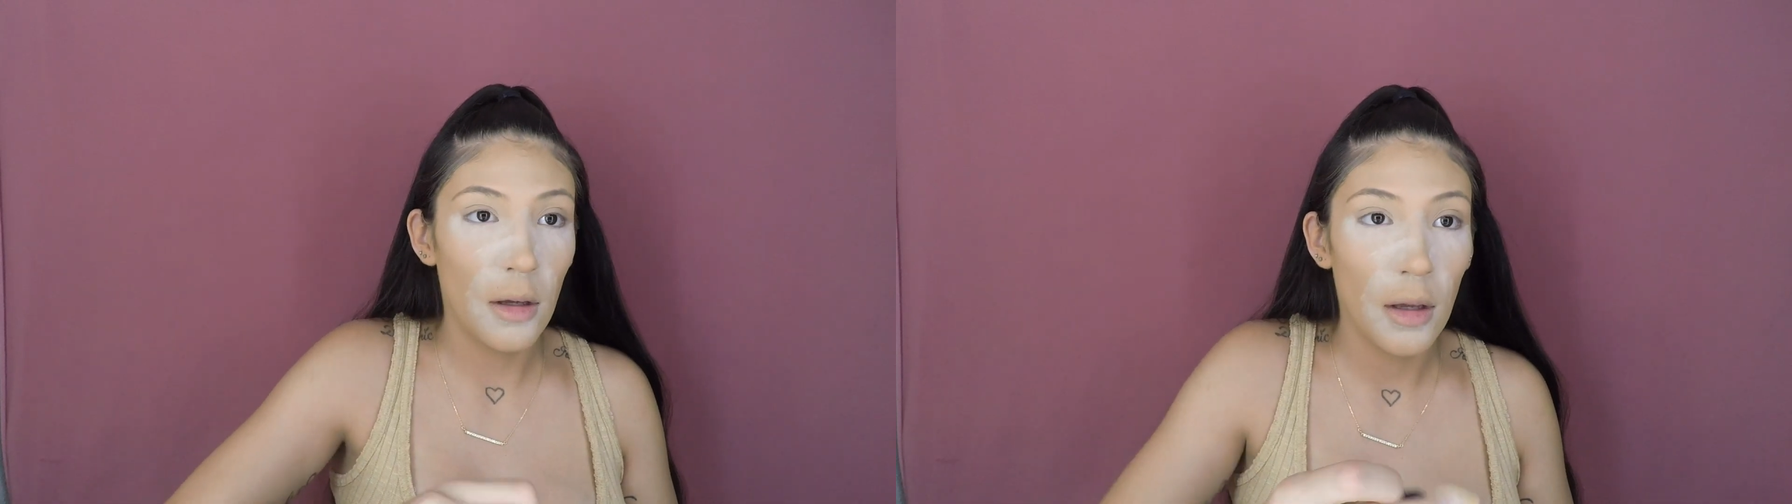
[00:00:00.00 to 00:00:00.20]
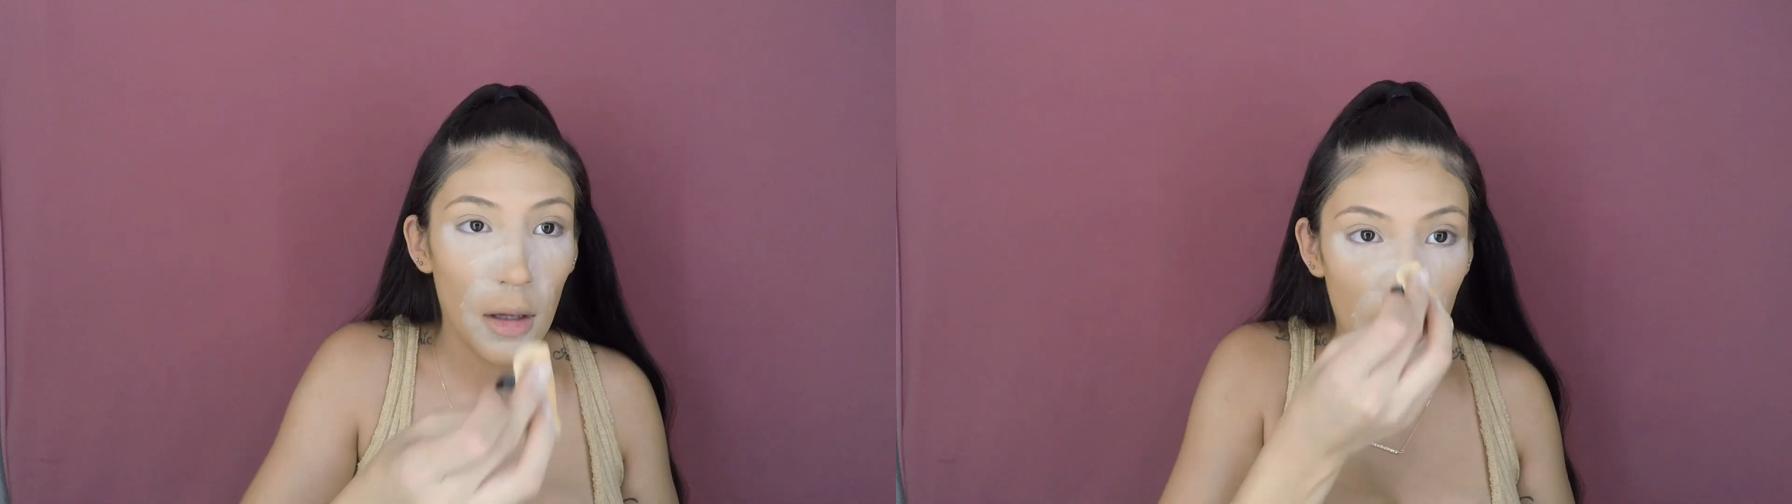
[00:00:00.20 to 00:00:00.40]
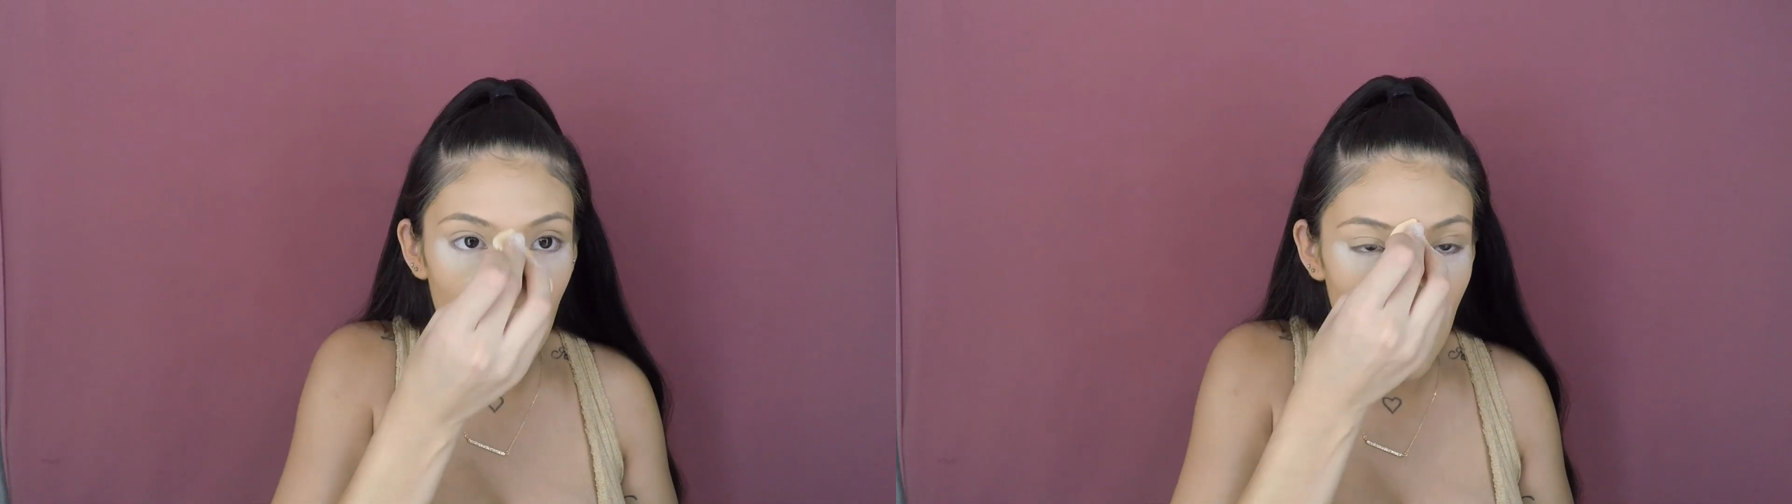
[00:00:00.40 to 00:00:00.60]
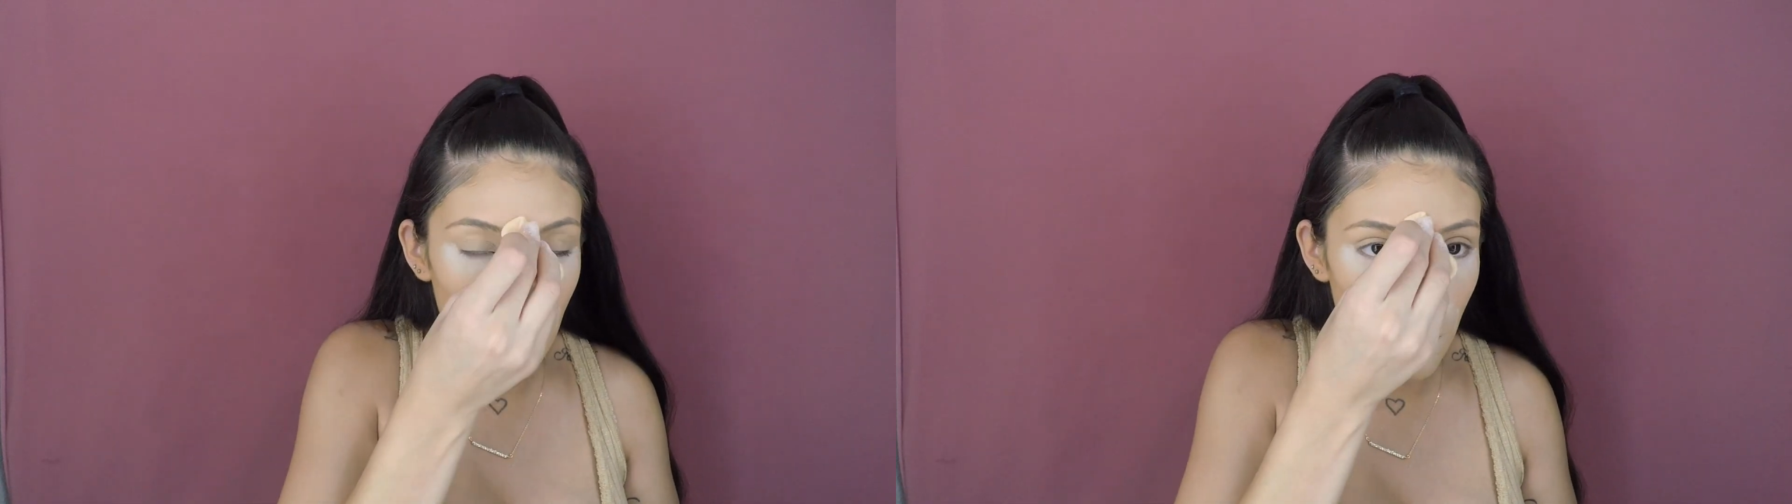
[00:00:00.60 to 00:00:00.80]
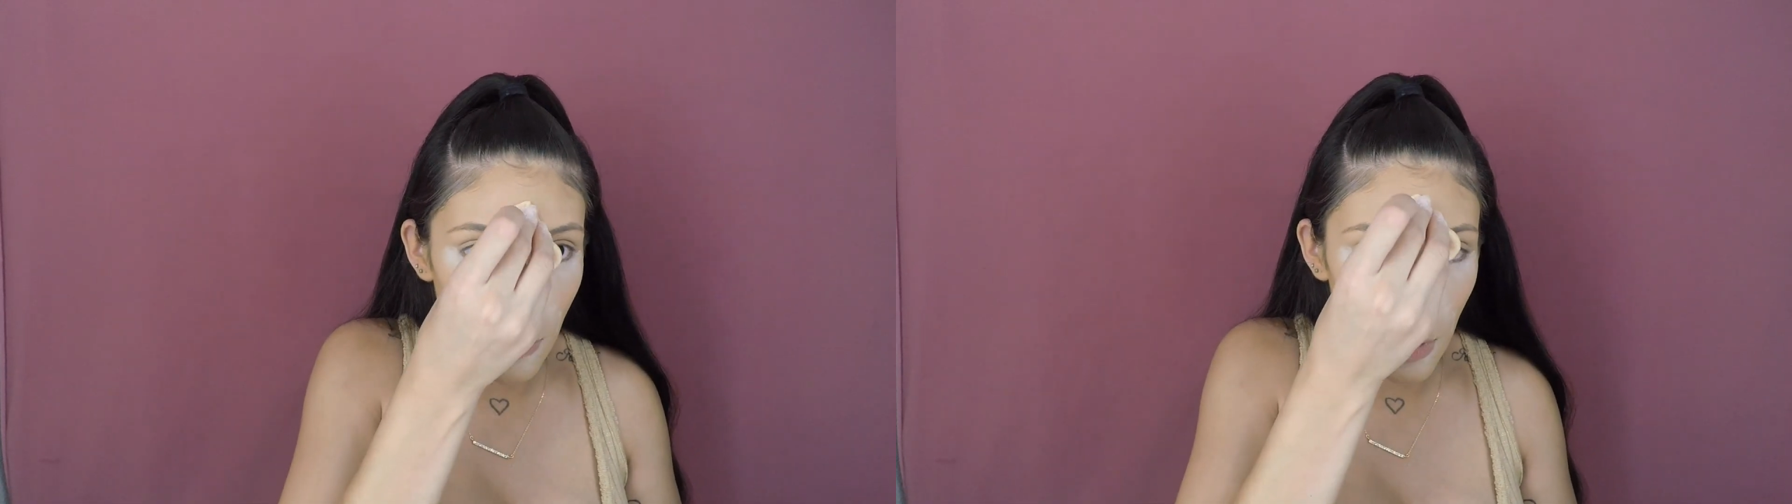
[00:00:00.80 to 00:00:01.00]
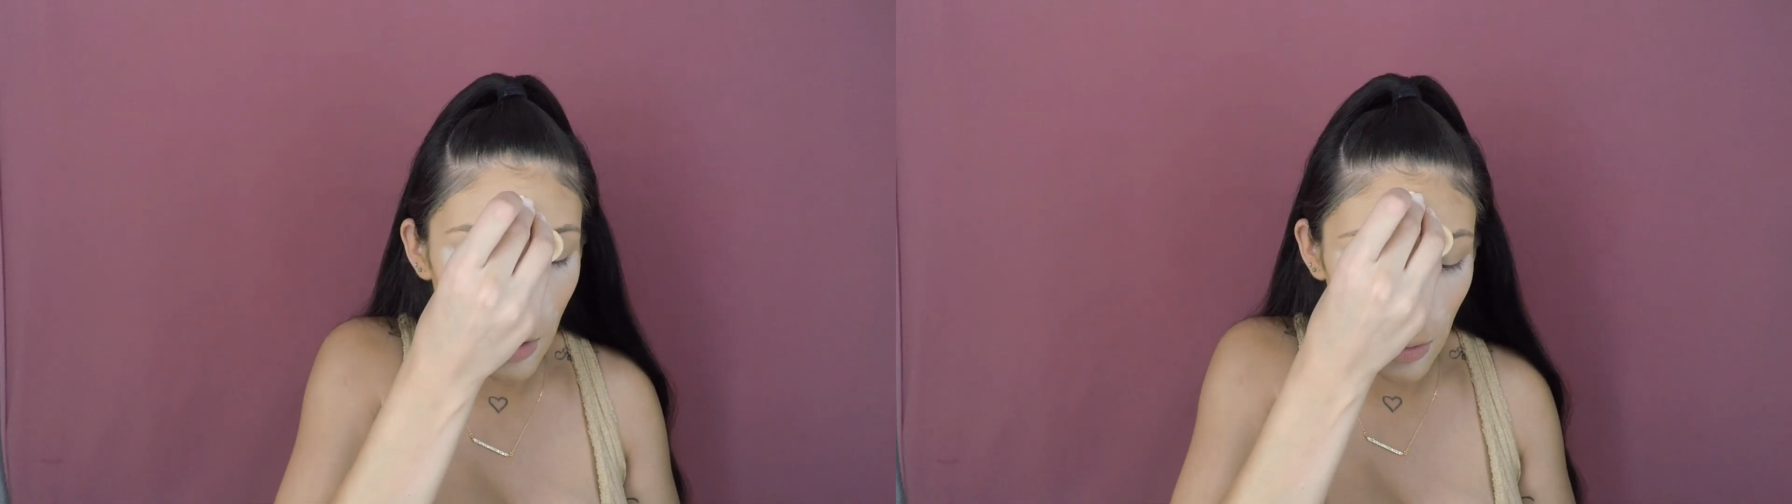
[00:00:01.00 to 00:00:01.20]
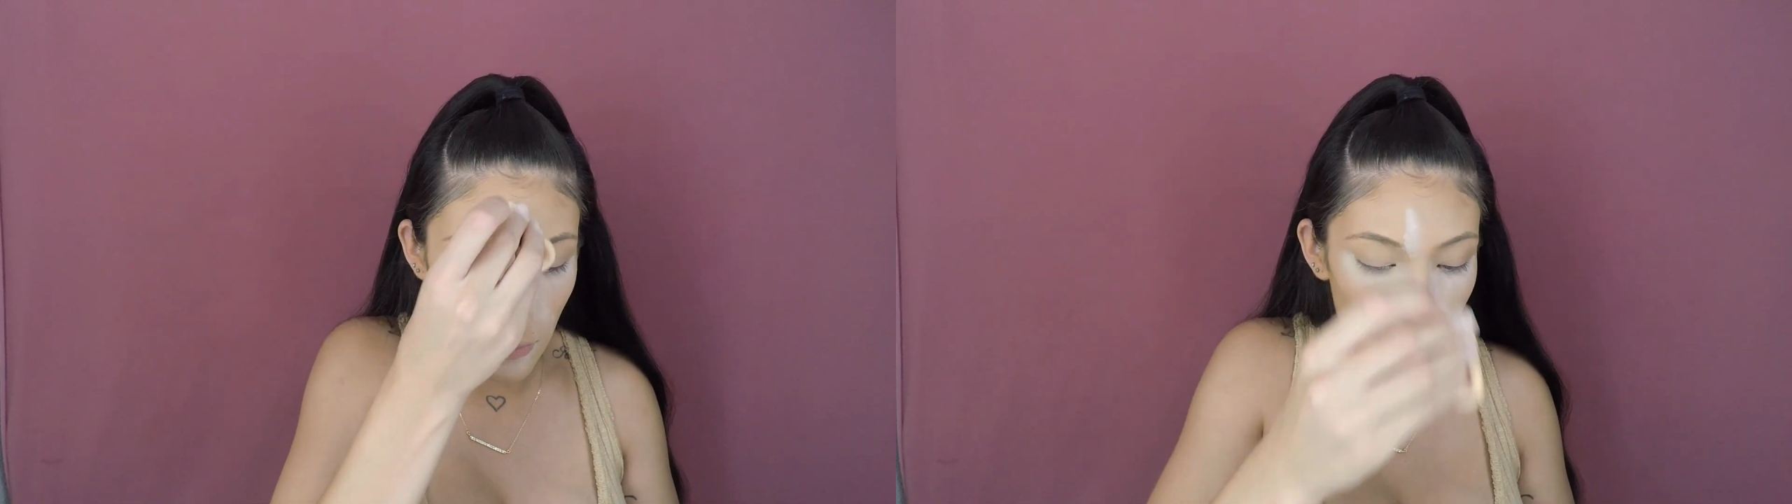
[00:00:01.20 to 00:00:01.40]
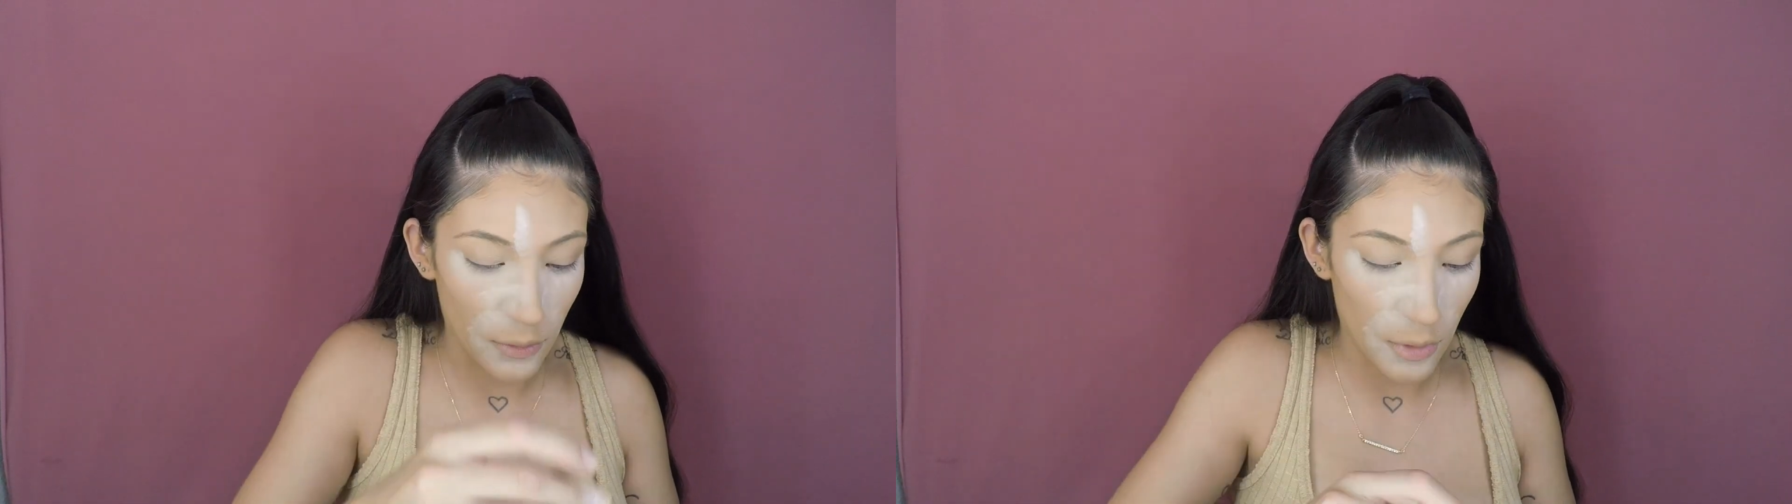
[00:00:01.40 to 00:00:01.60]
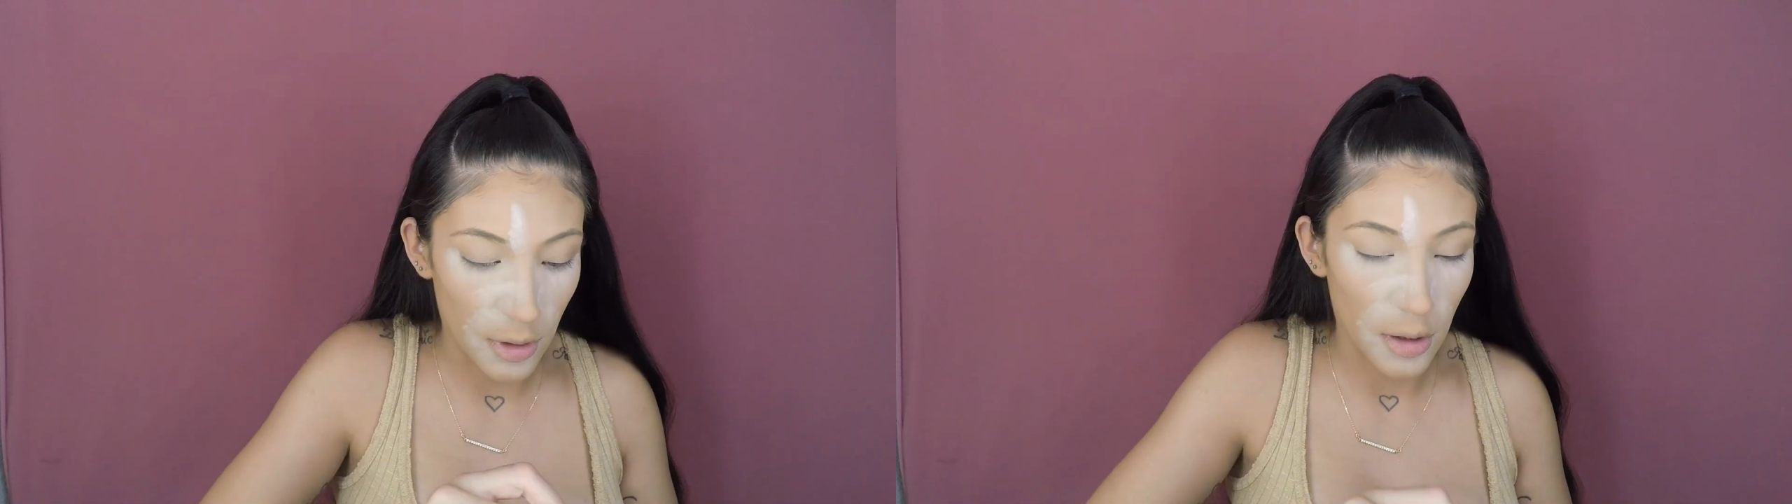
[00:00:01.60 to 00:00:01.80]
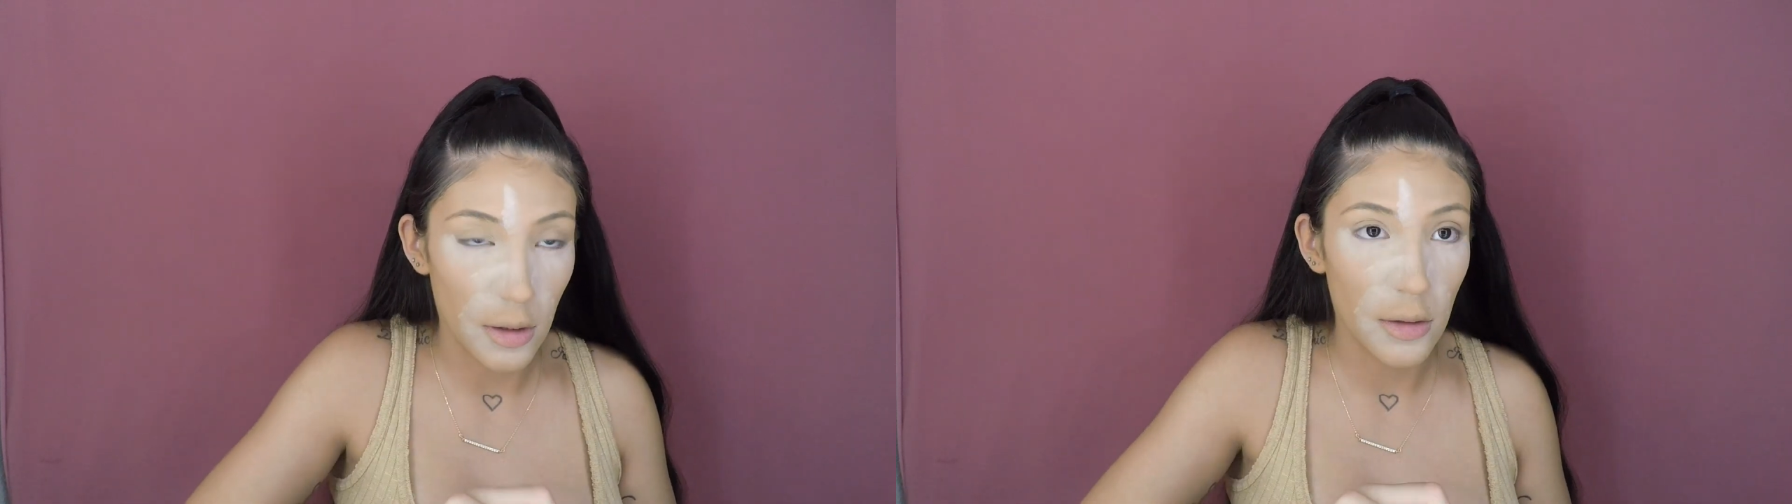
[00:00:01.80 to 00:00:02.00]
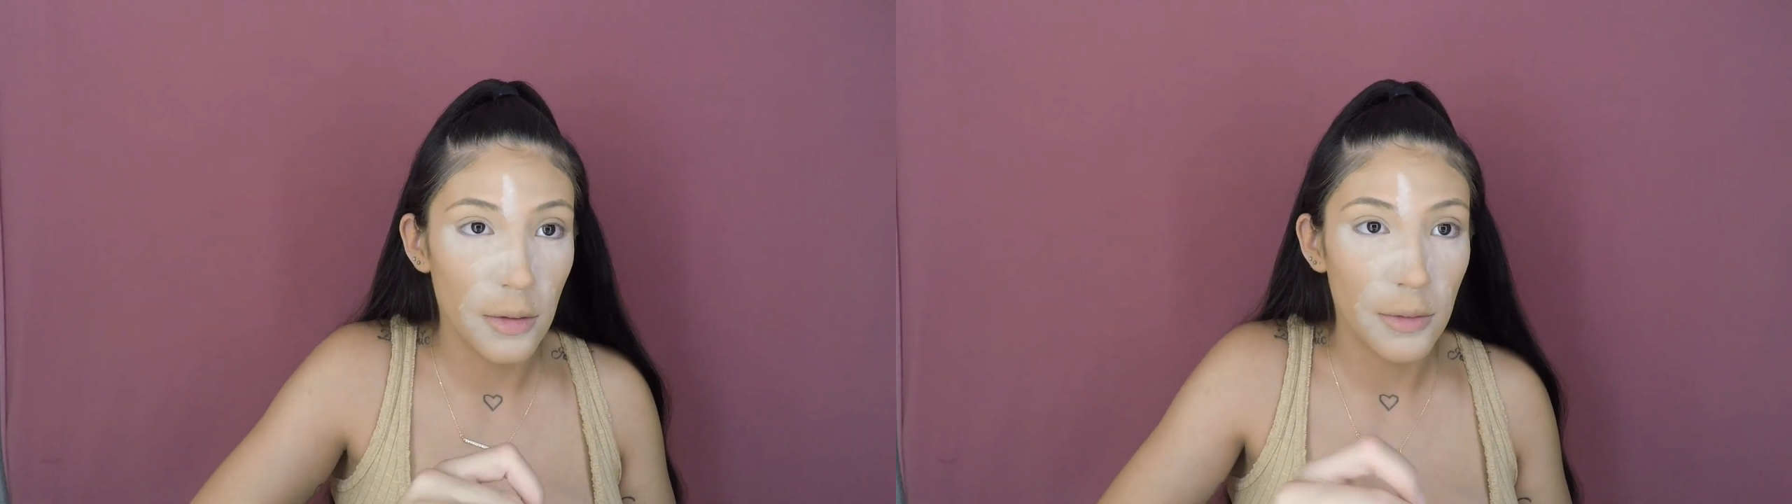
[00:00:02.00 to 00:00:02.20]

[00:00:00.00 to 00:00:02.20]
and my forehead.